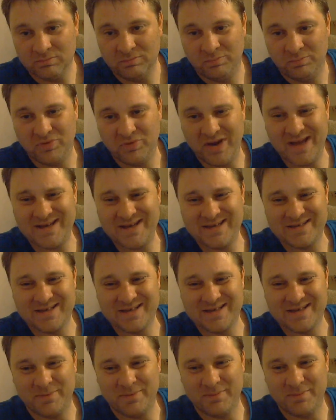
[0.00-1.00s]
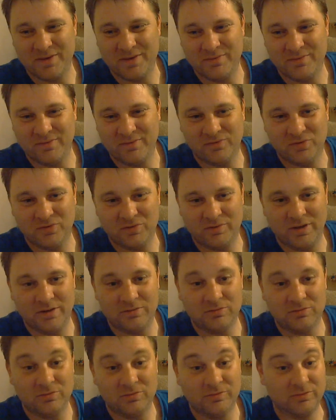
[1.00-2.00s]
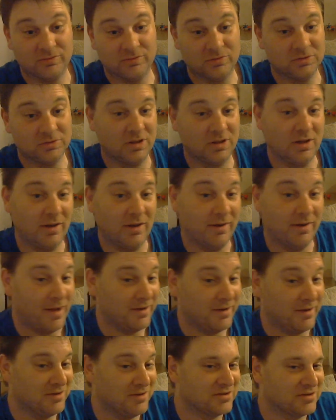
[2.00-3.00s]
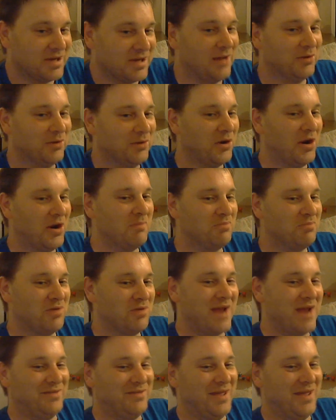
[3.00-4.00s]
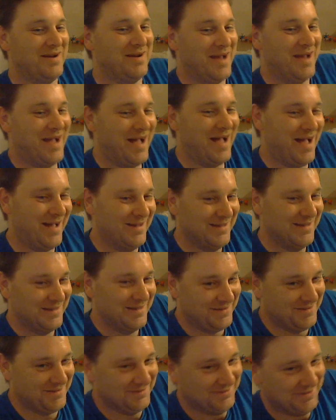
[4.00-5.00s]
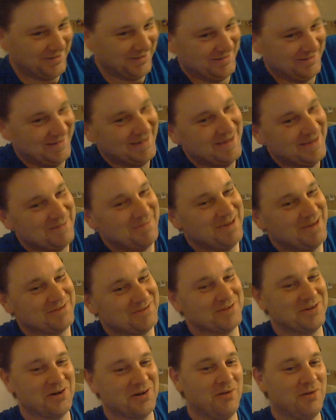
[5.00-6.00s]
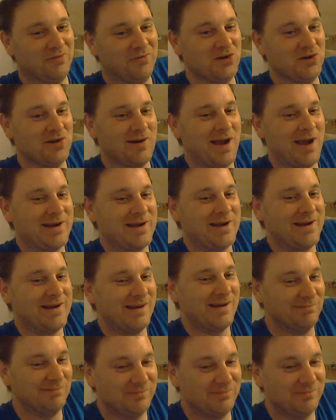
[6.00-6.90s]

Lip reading: Bread is now being made with fluoride. Oh, I need to start looking at bread then now. Make sure it's not got fluoride in it.